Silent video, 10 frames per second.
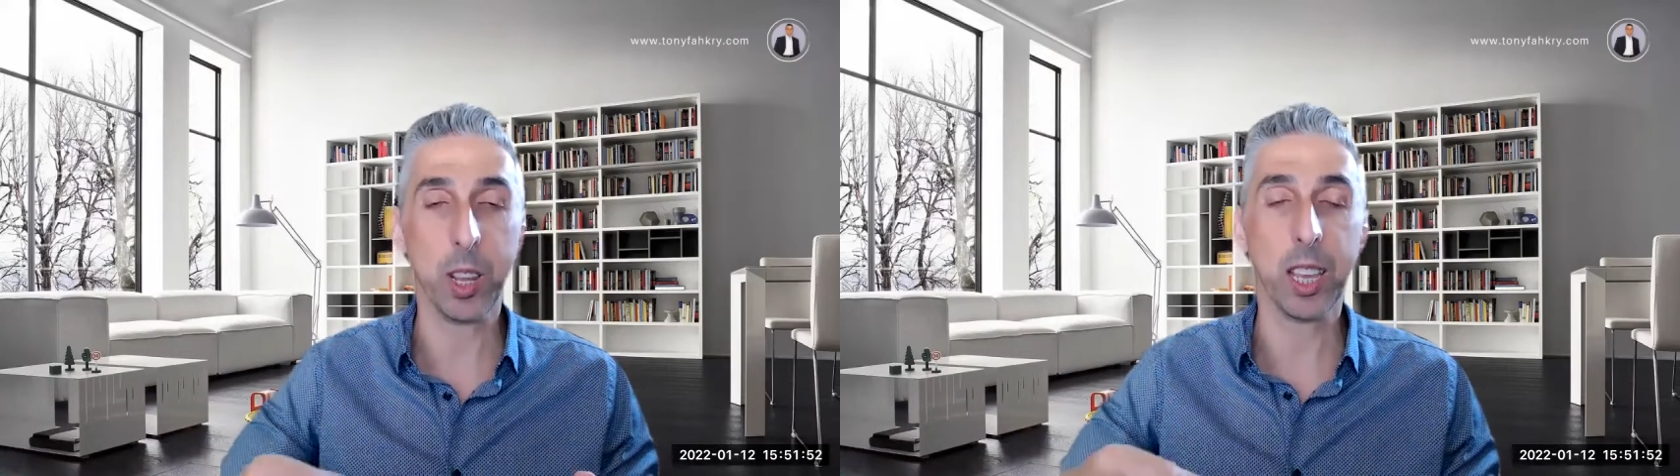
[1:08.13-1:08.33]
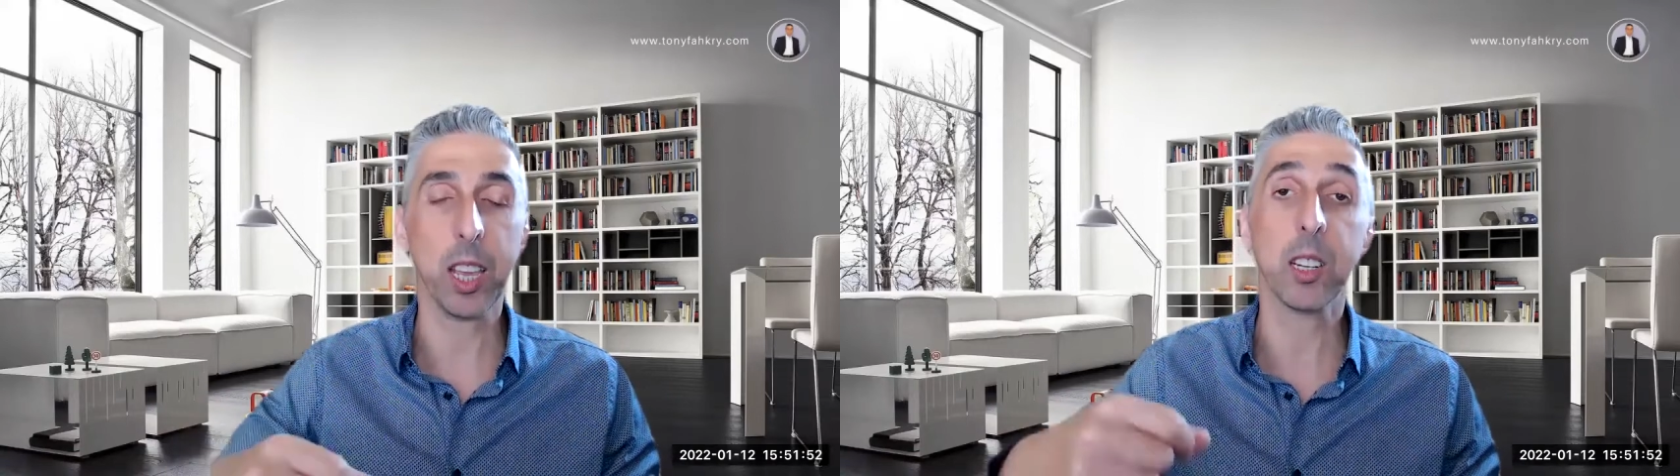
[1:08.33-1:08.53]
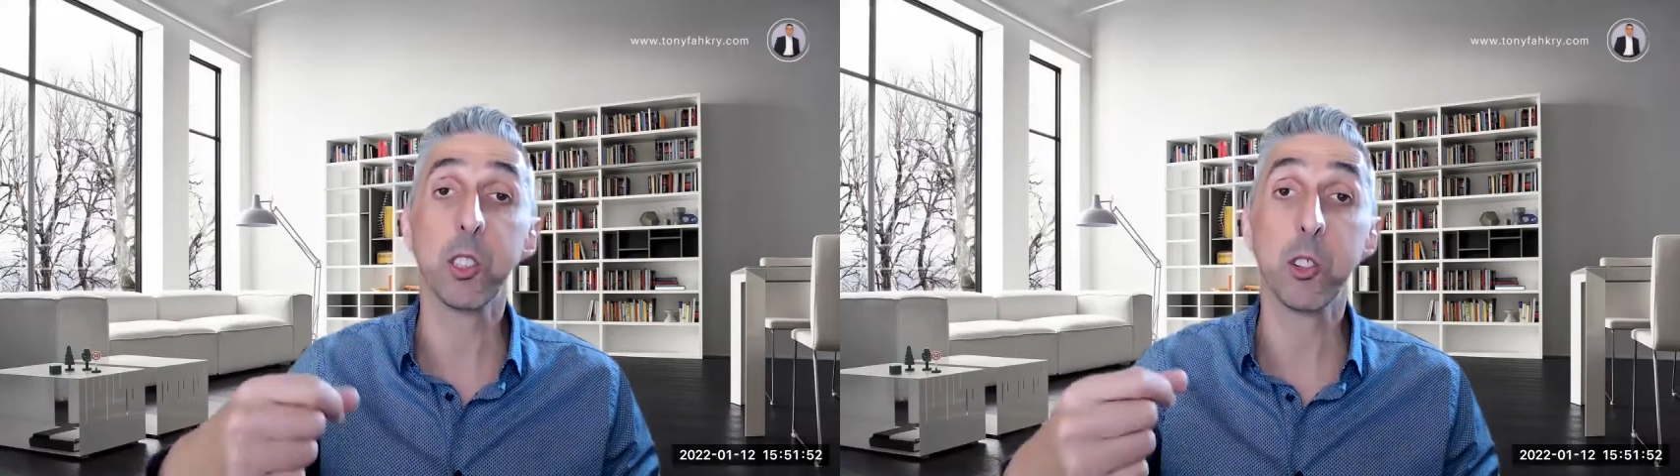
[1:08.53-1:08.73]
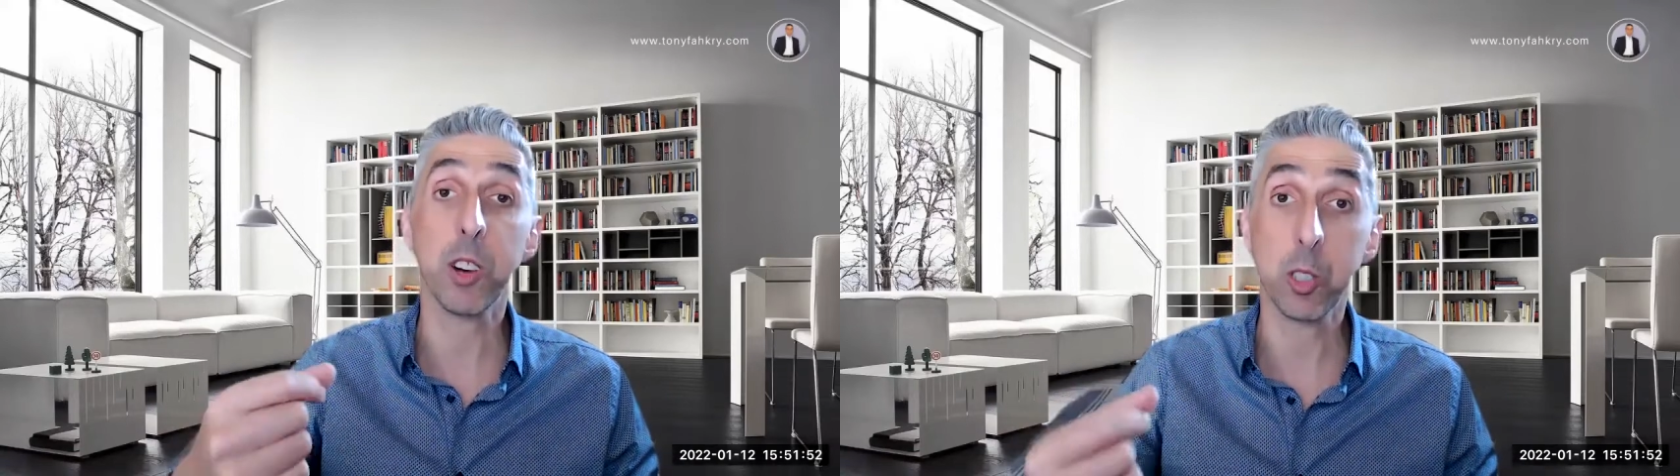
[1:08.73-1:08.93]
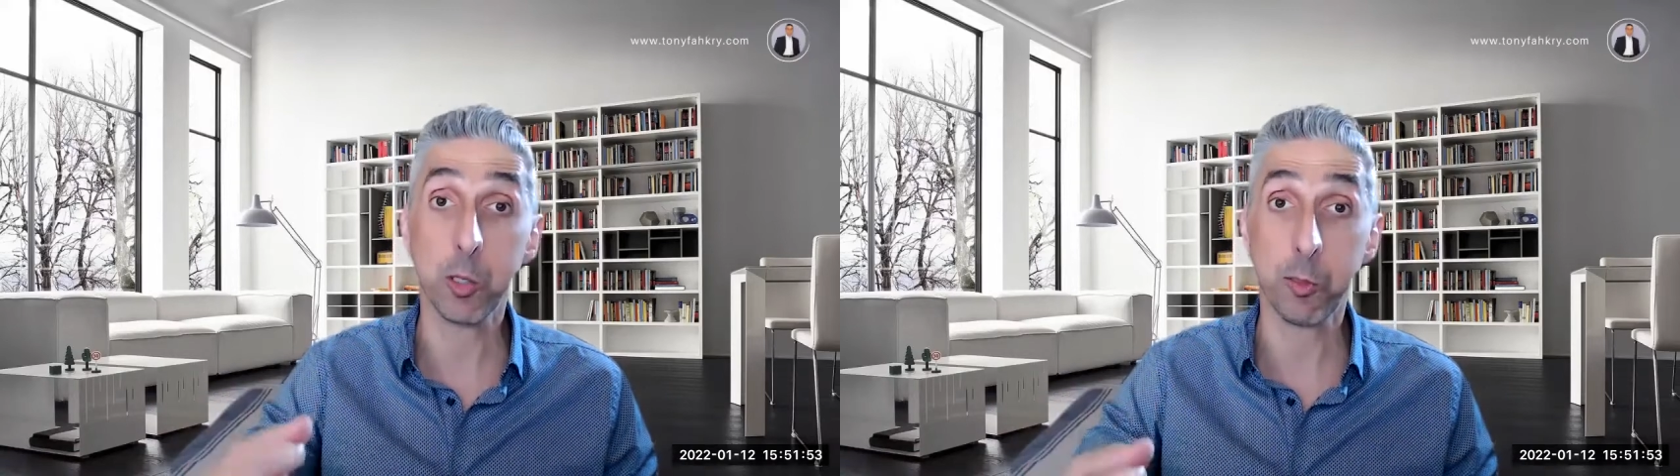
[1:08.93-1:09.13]
we cannot
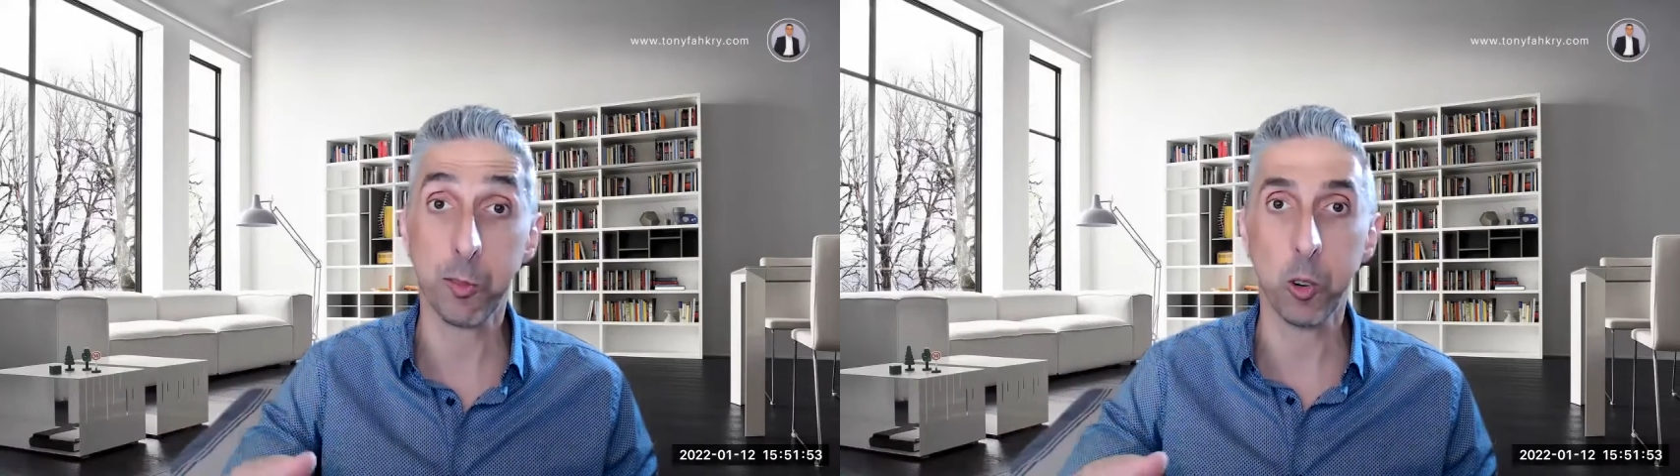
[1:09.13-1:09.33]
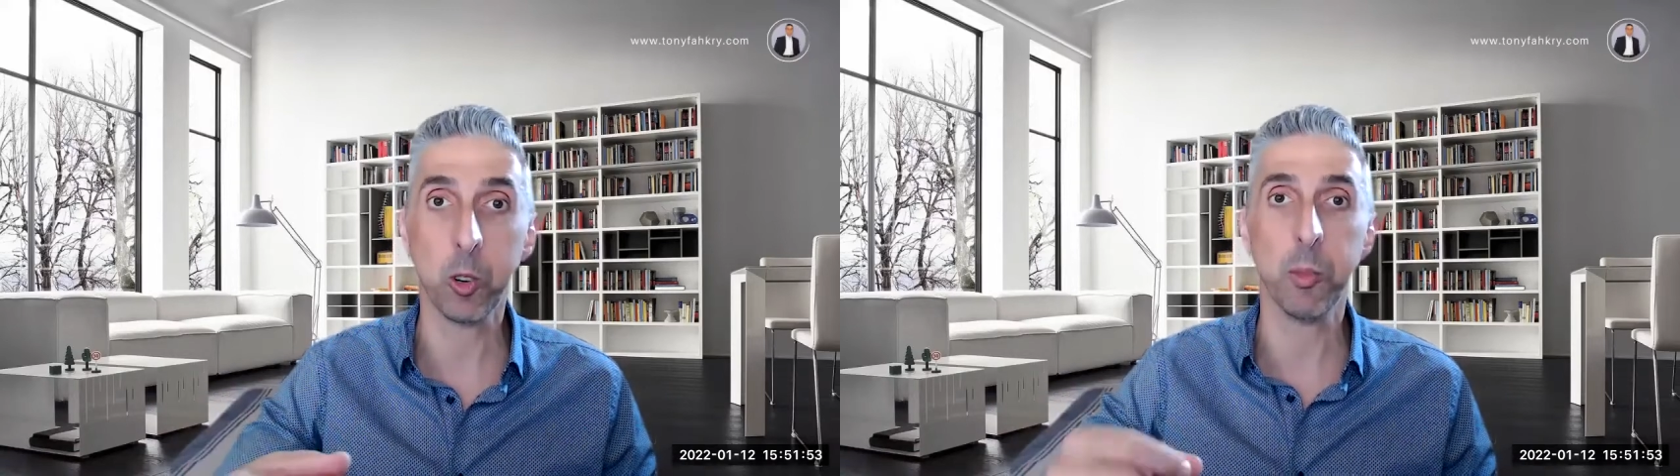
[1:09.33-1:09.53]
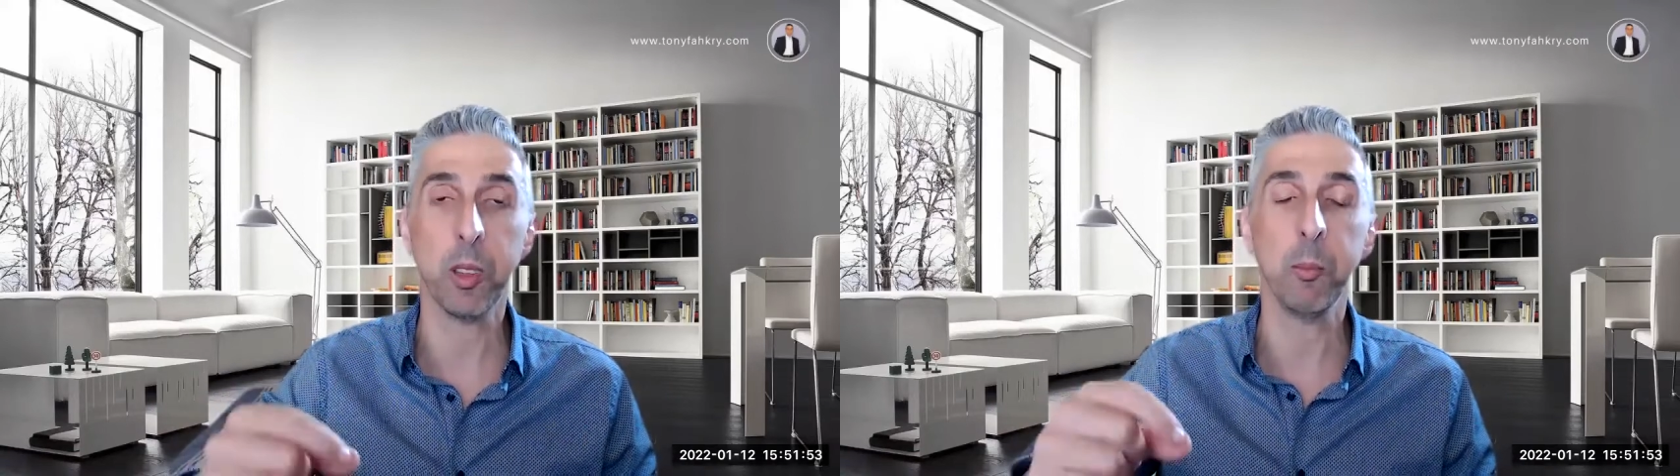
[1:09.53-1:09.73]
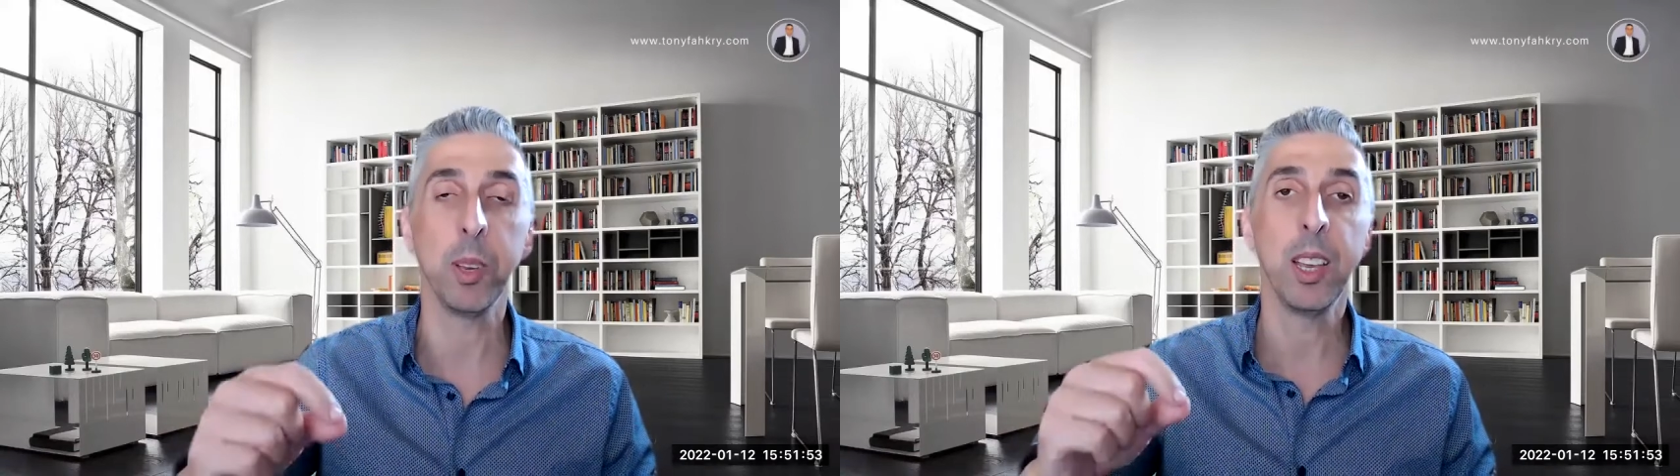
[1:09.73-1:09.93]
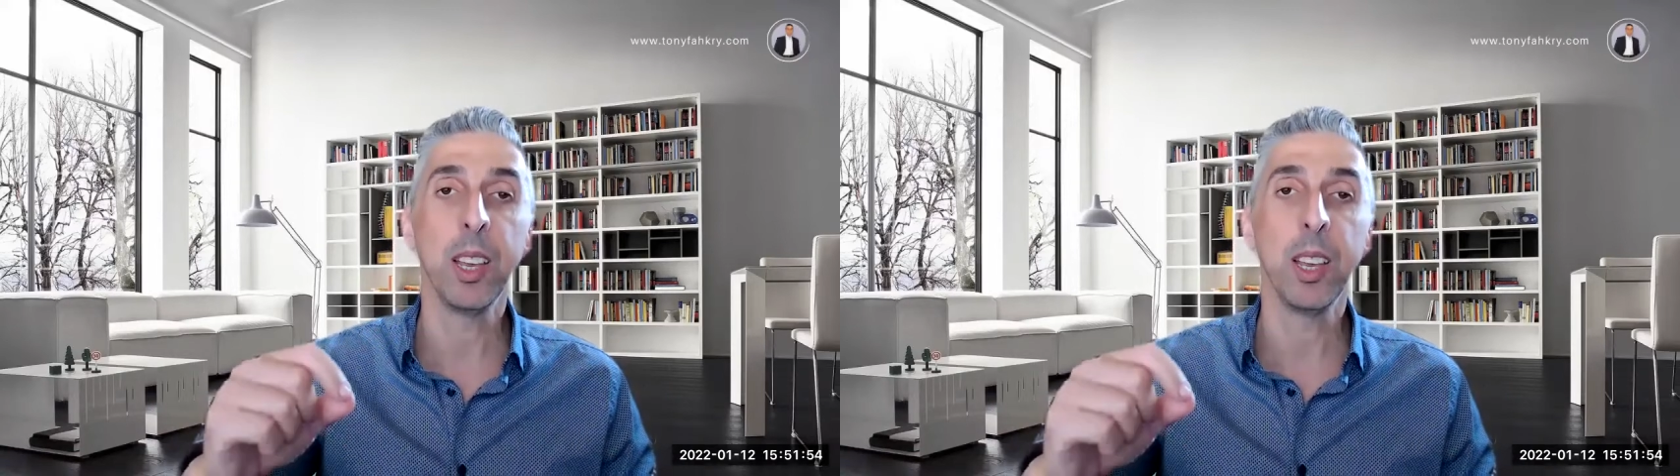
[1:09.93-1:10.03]
transform them,